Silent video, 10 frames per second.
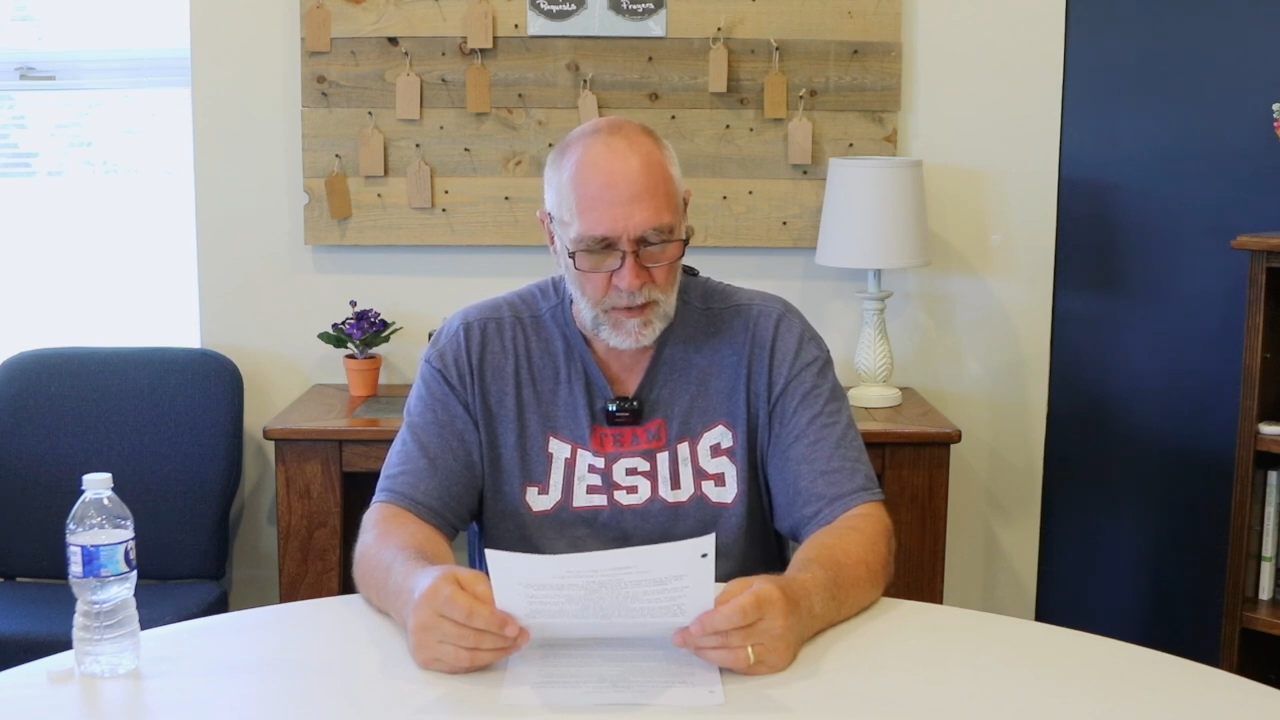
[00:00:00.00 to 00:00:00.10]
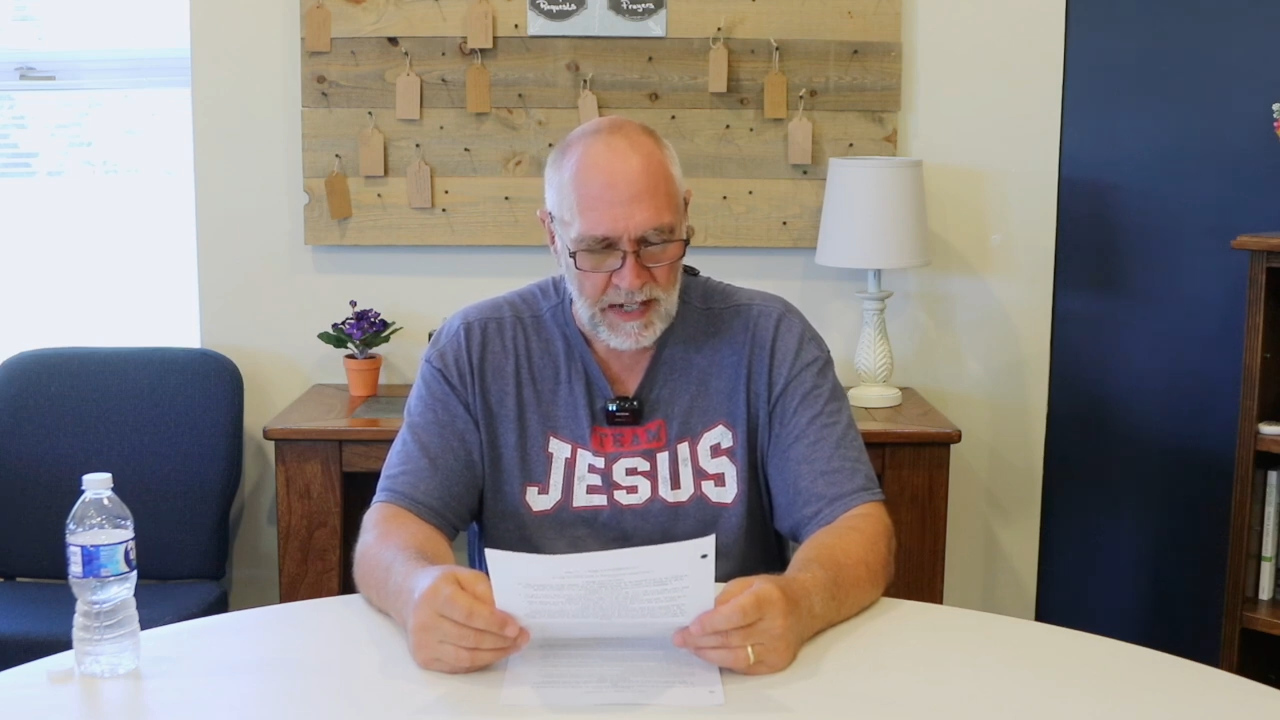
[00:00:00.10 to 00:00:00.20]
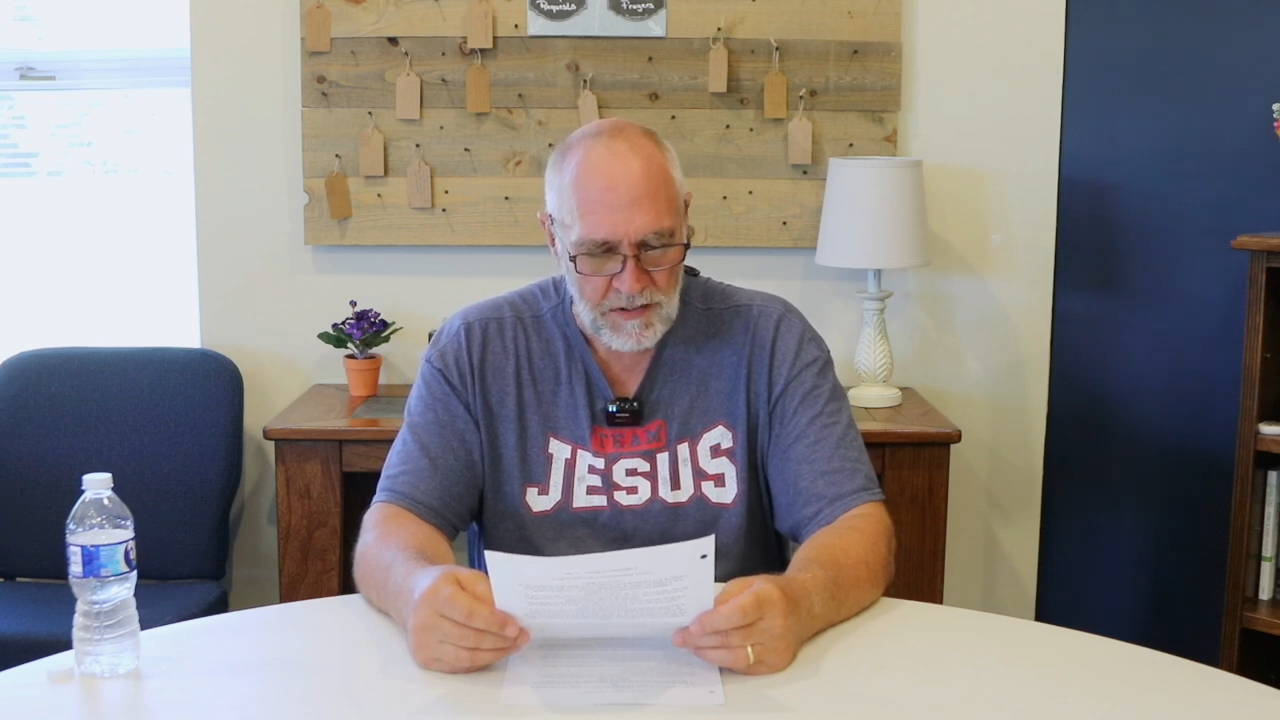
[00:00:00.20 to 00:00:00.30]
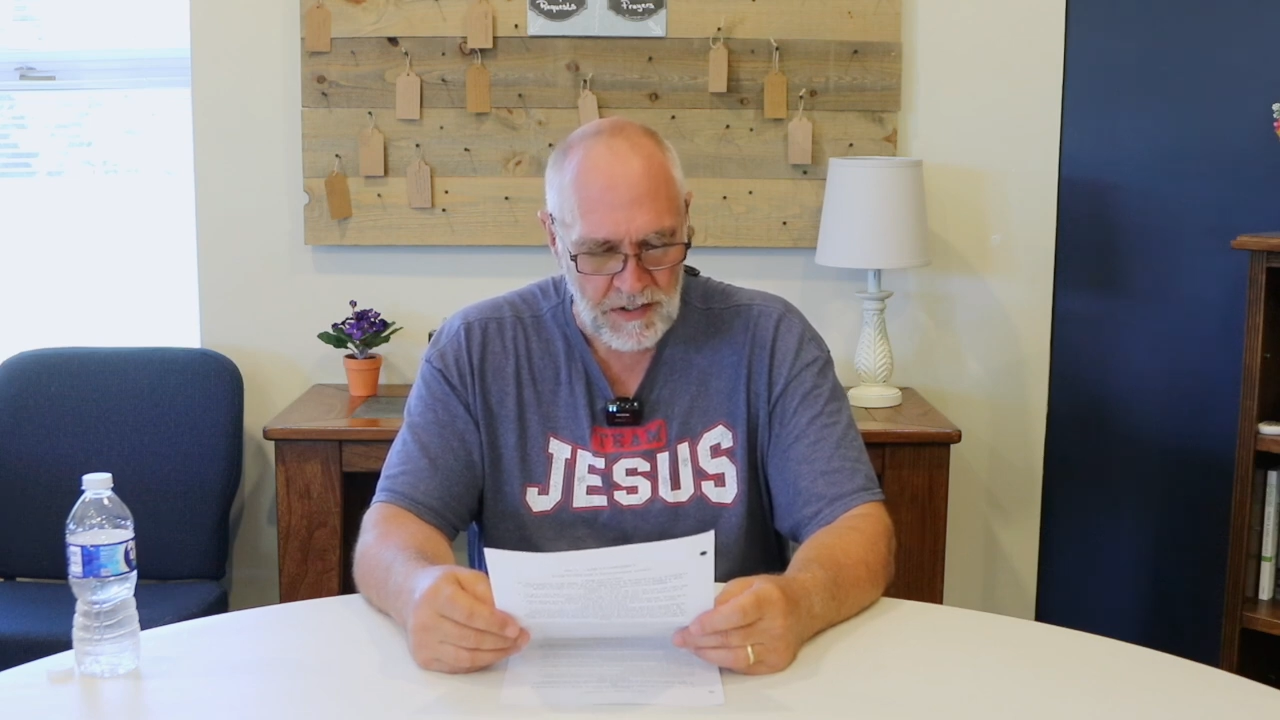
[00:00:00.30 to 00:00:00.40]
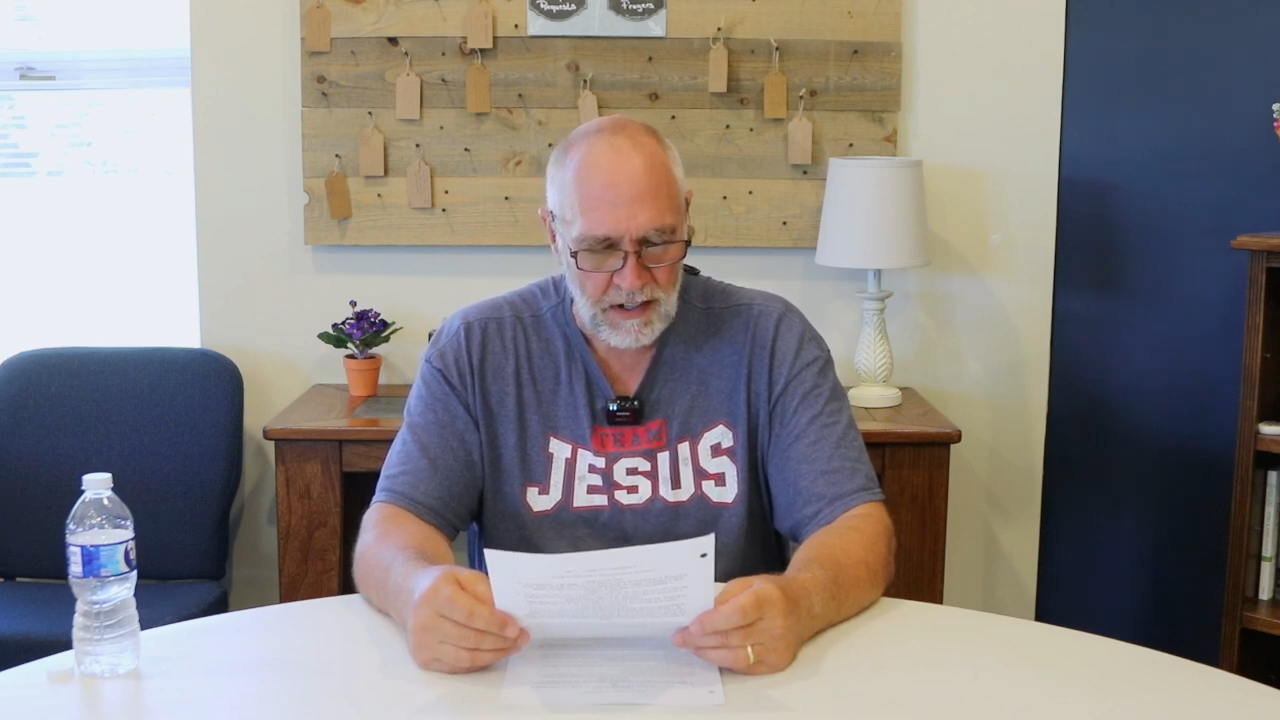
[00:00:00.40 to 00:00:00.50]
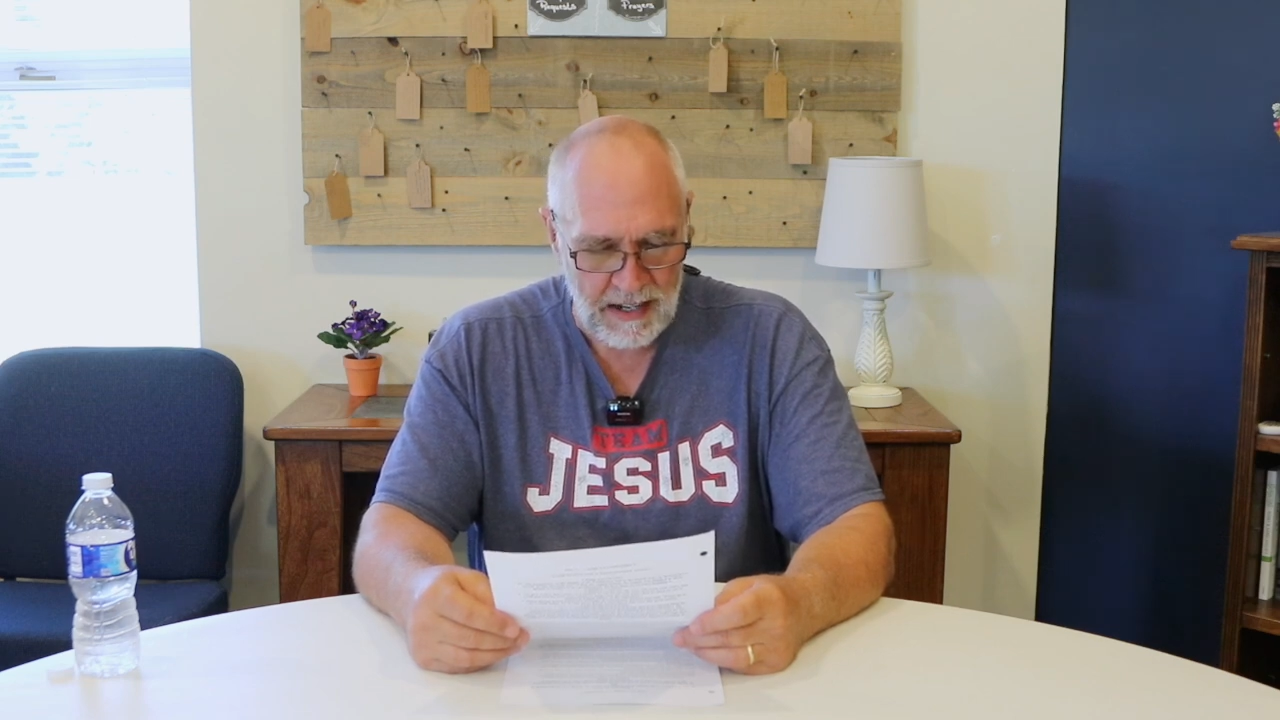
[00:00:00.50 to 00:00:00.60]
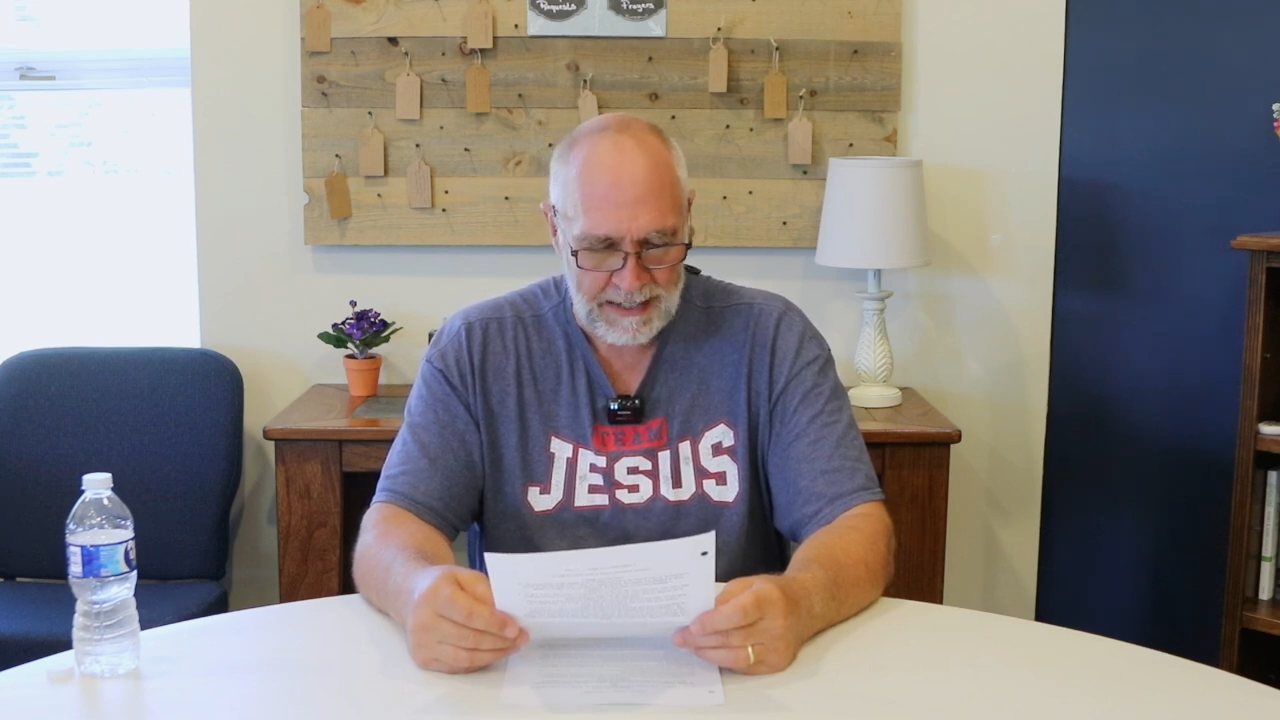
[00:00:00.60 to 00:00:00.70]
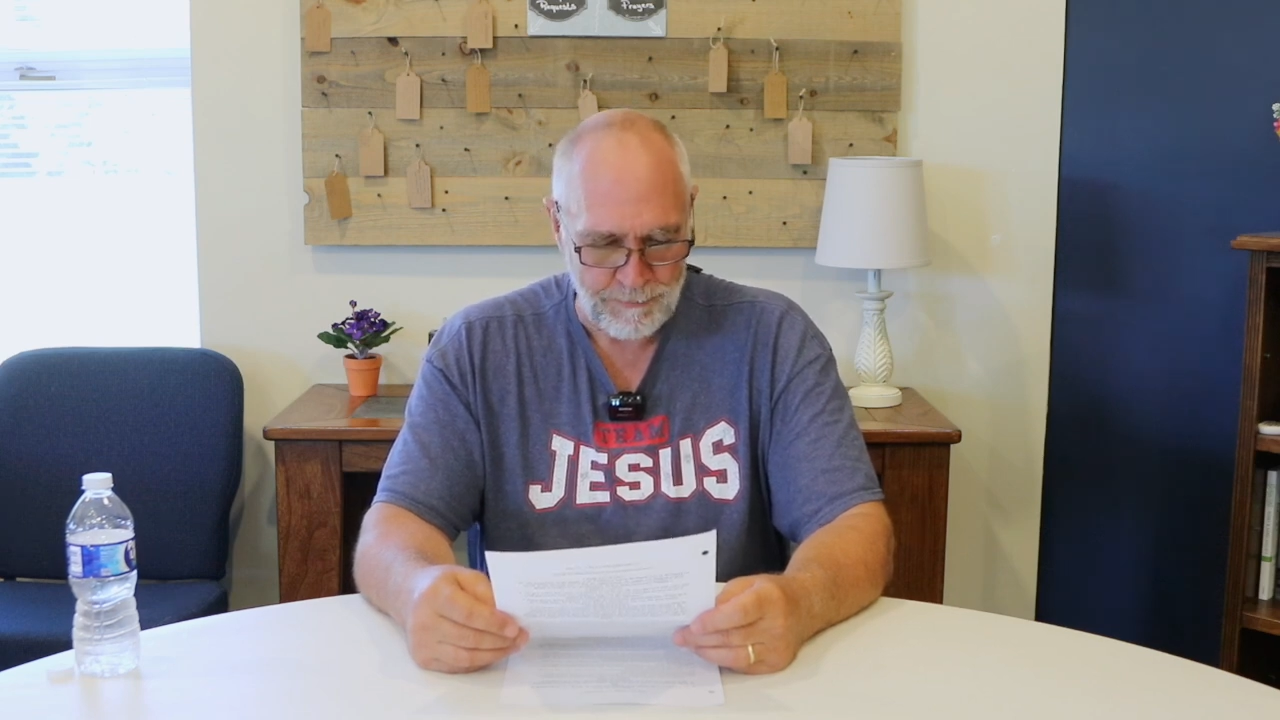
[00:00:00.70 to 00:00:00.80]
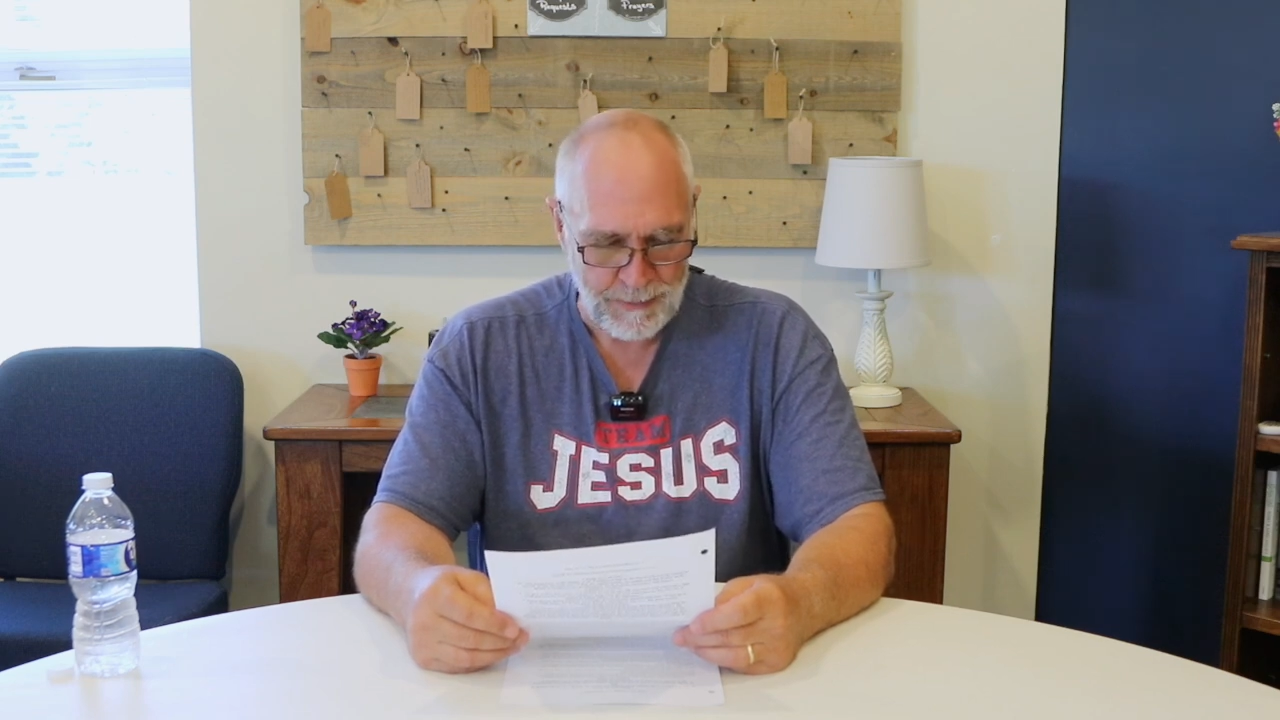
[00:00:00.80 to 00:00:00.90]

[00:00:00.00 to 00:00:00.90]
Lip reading: what I saw.